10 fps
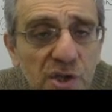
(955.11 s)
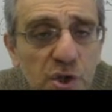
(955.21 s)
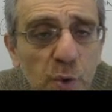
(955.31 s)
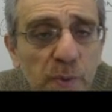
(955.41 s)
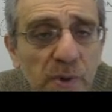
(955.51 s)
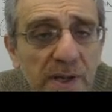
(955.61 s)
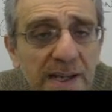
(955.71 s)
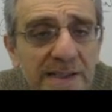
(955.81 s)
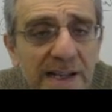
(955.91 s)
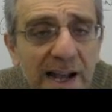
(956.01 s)
Super
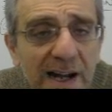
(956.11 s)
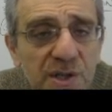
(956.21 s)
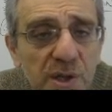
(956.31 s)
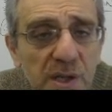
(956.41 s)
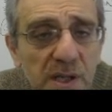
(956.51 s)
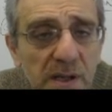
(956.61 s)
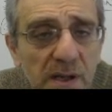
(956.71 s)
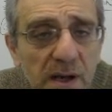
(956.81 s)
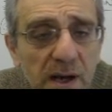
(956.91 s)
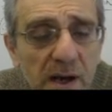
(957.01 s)
is actually
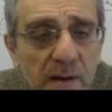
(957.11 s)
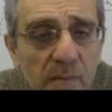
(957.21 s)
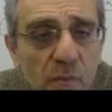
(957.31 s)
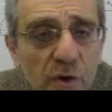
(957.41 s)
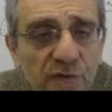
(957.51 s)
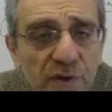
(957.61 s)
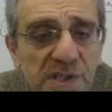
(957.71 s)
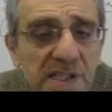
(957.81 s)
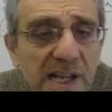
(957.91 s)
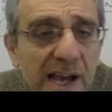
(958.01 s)
um, more
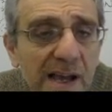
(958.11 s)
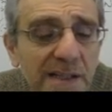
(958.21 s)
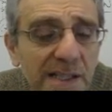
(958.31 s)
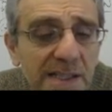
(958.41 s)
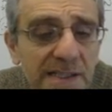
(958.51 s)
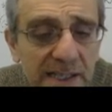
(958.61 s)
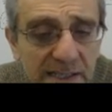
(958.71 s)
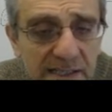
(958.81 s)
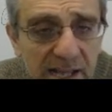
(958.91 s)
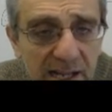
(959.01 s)
versatile in the
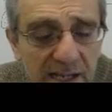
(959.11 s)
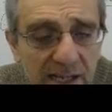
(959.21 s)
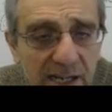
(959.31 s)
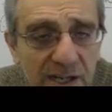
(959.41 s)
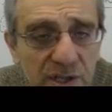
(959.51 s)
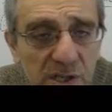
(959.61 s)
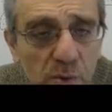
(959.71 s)
sense that it actually